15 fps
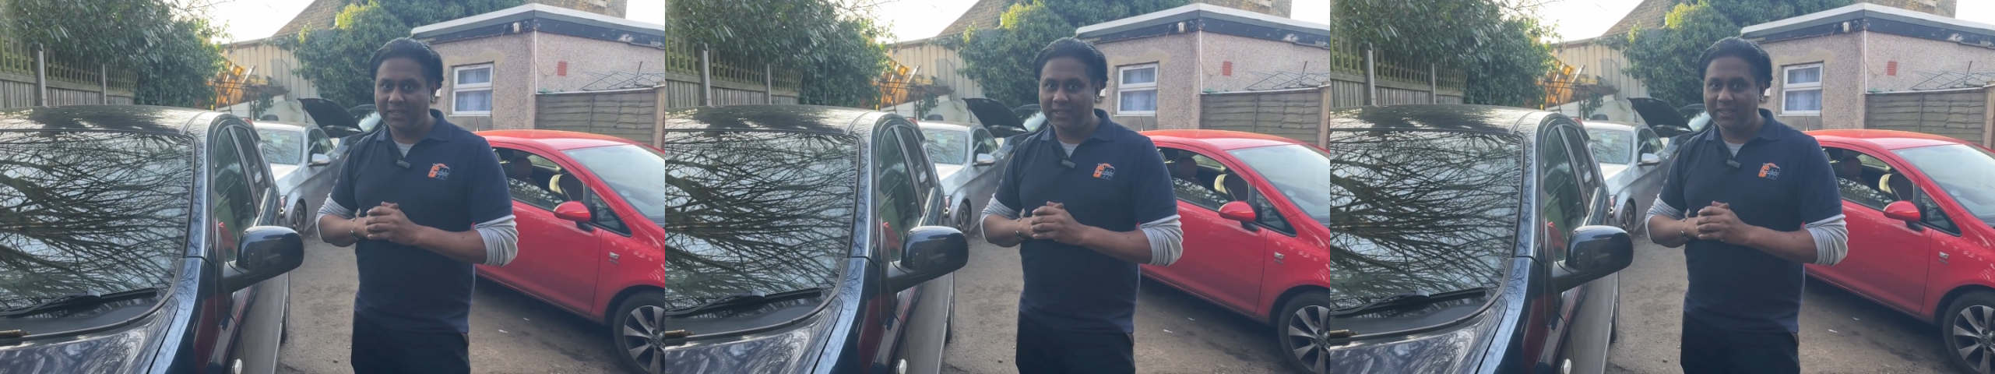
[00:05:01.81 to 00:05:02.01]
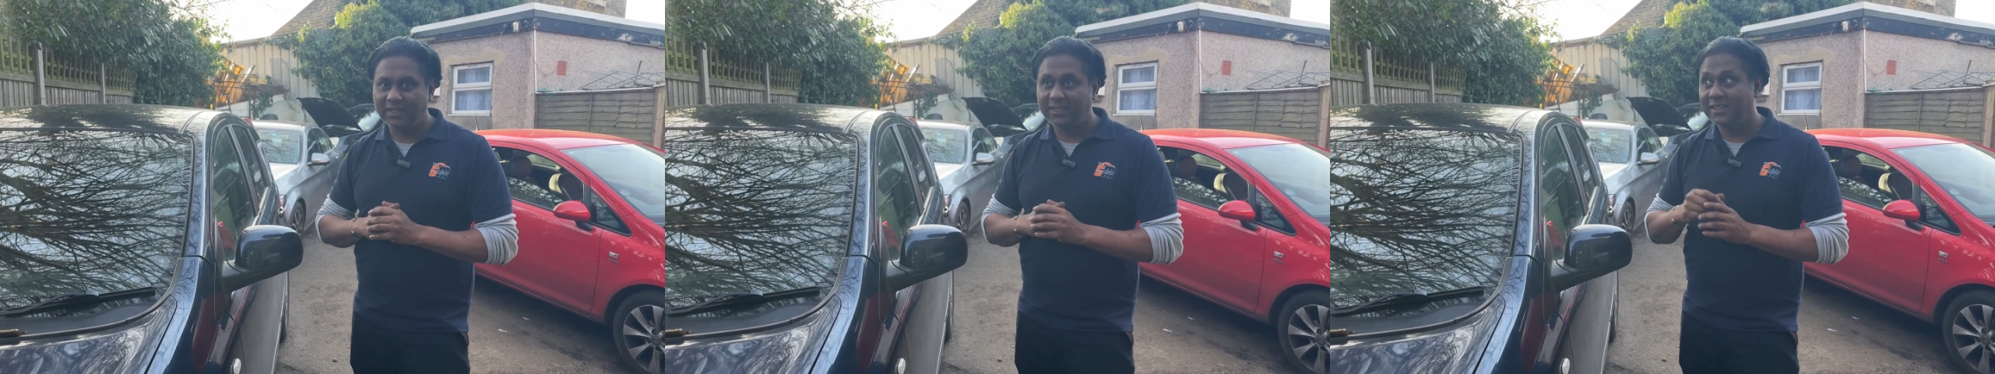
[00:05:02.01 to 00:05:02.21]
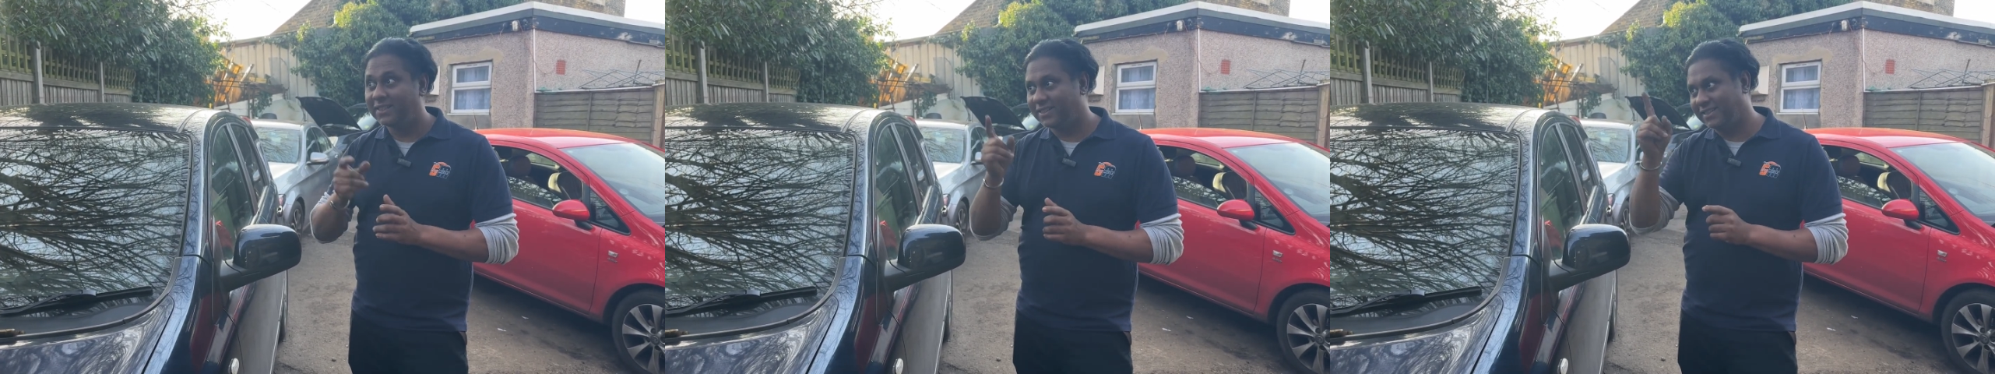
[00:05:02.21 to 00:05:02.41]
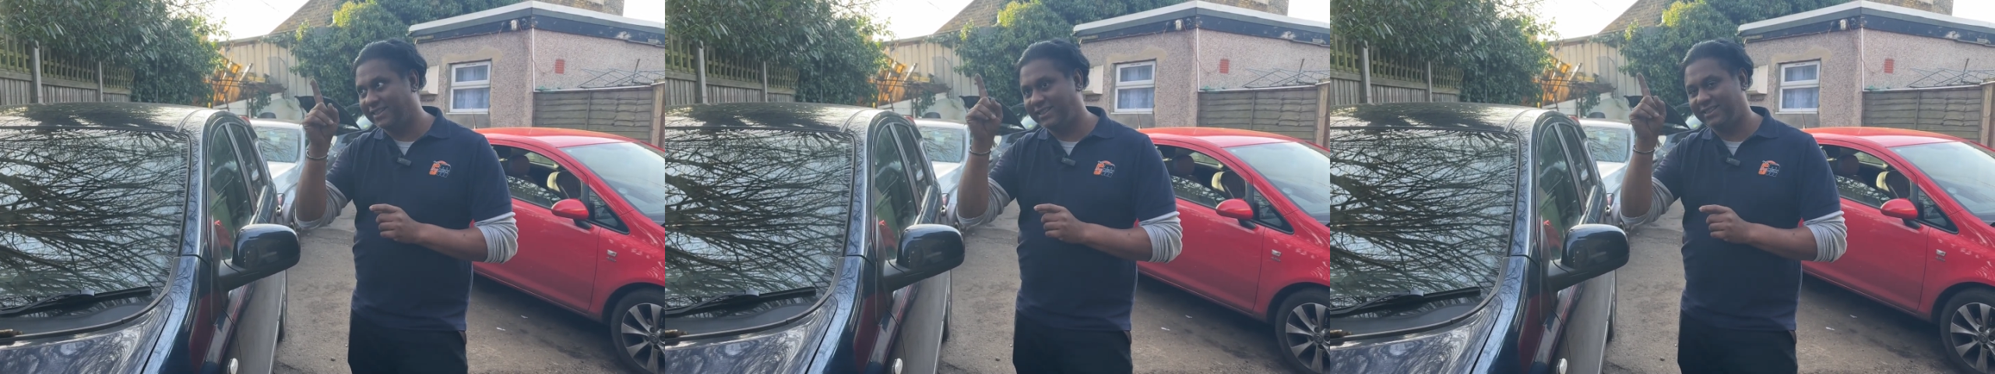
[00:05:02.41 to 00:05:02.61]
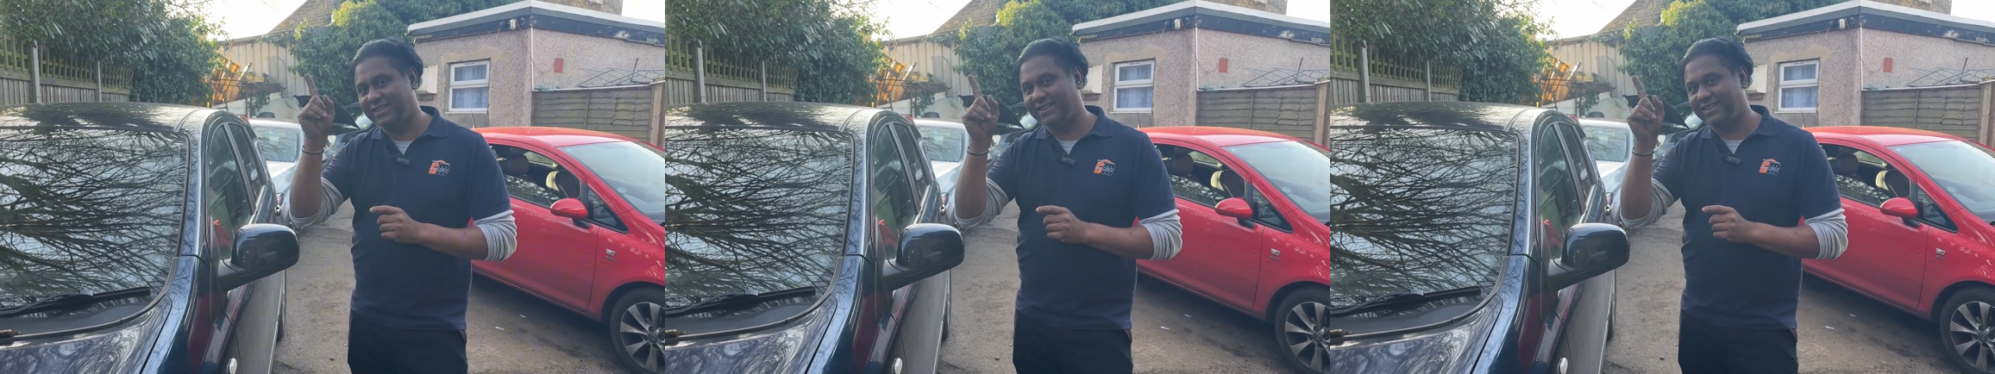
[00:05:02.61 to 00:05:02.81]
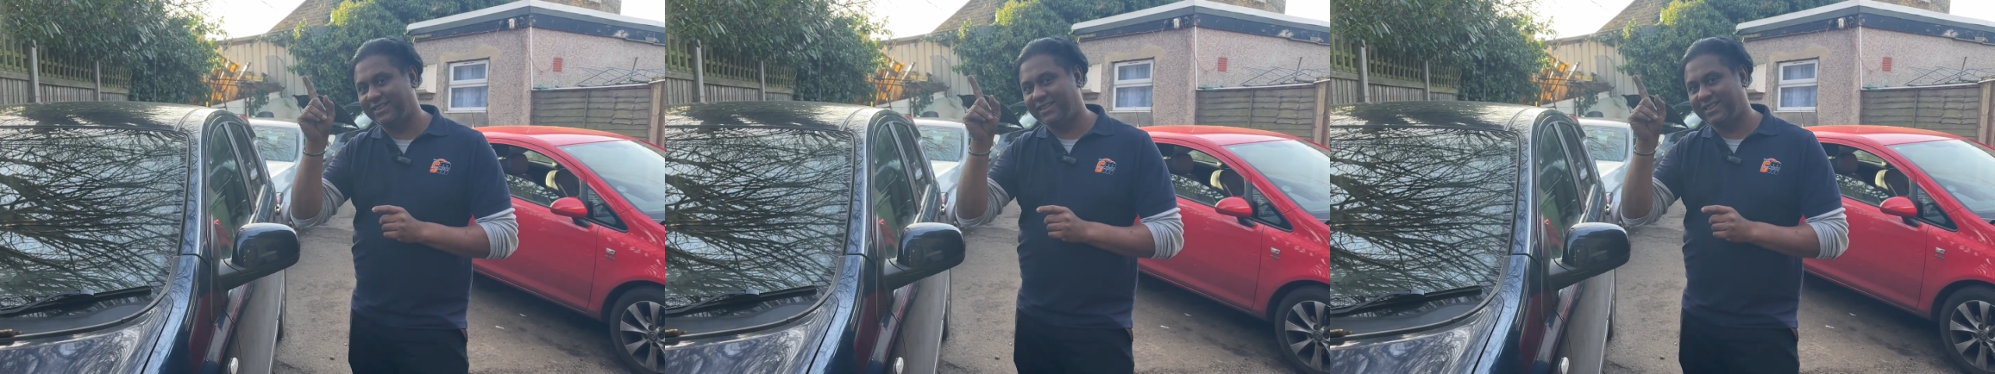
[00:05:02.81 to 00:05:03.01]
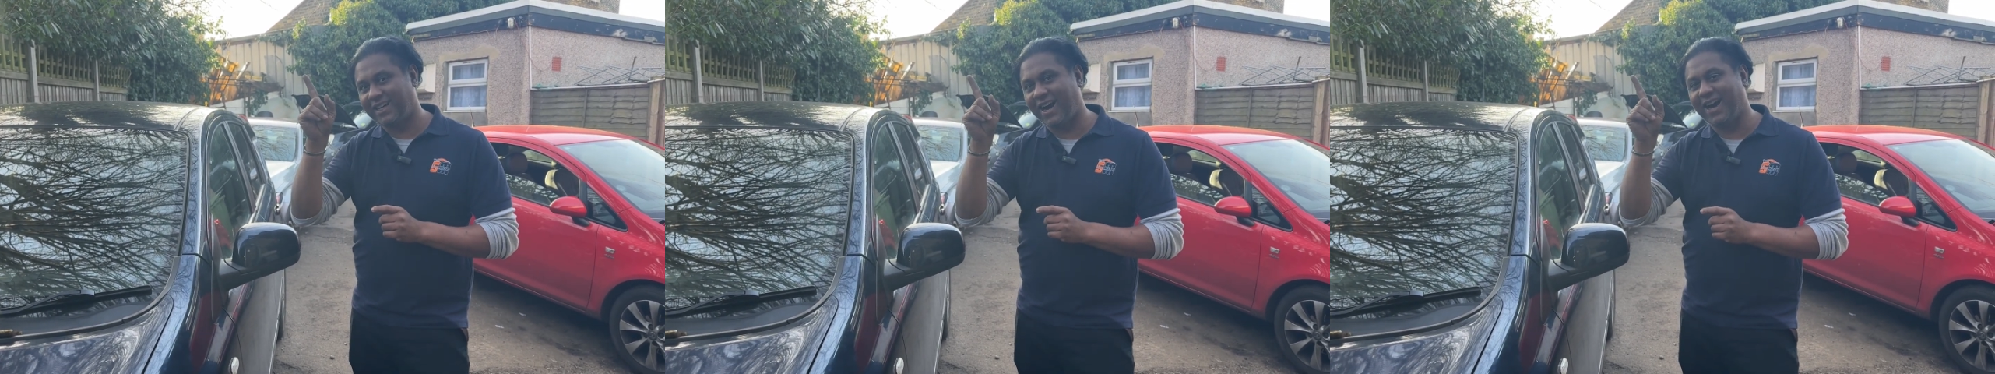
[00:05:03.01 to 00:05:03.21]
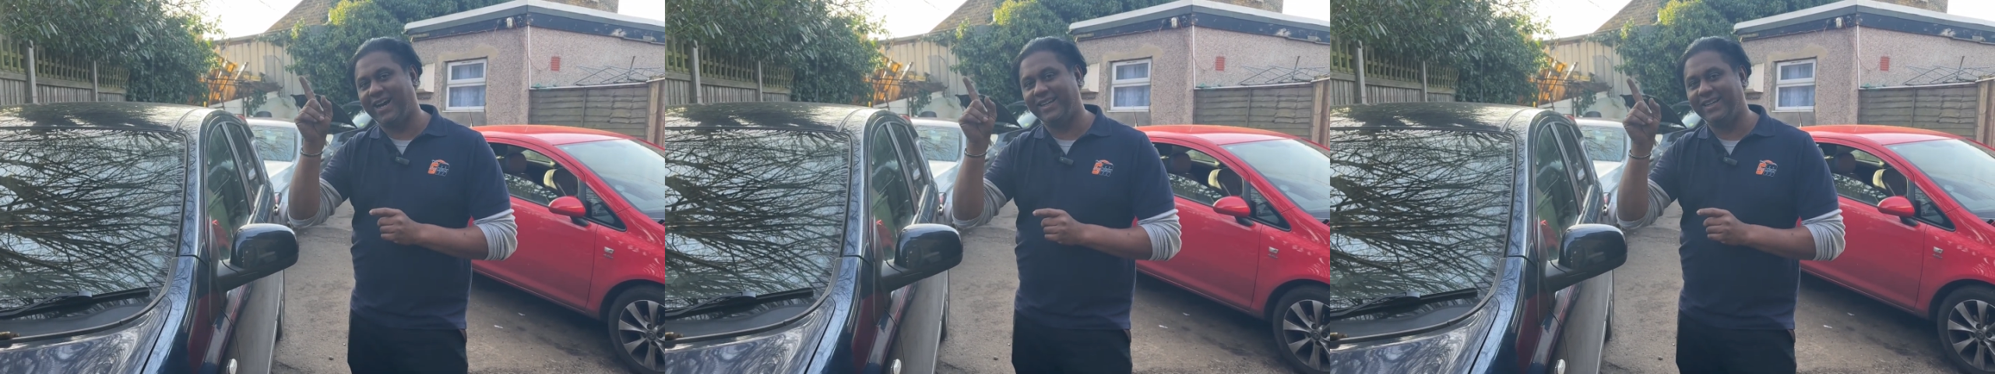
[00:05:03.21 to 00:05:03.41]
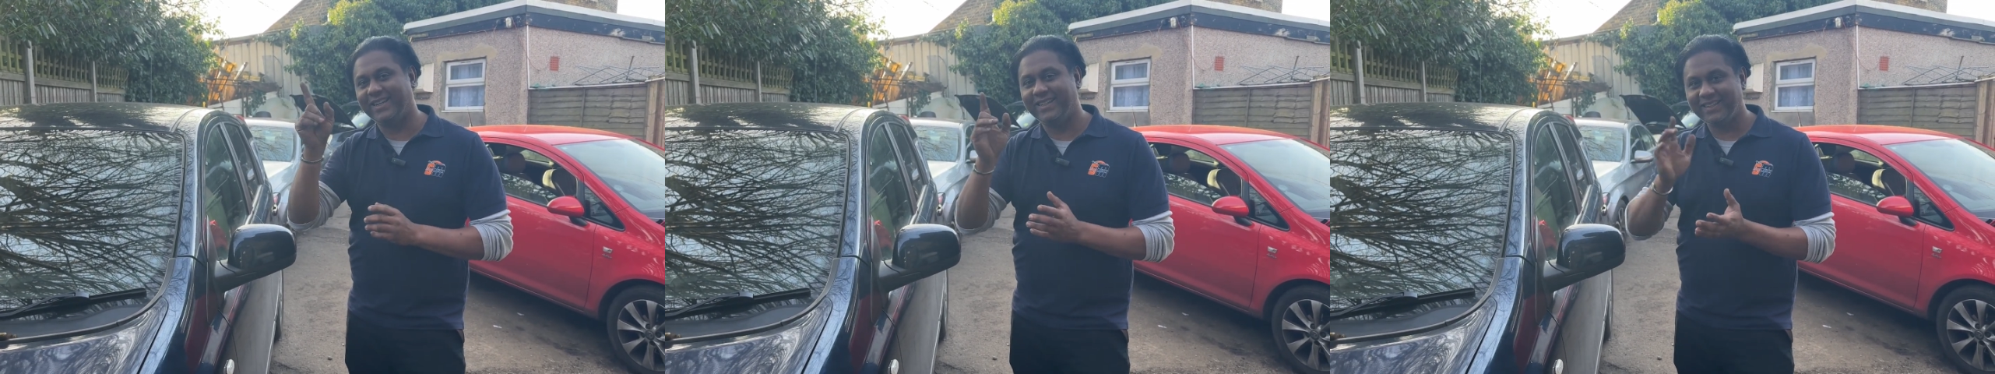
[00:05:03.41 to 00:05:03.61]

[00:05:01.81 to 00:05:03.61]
the this card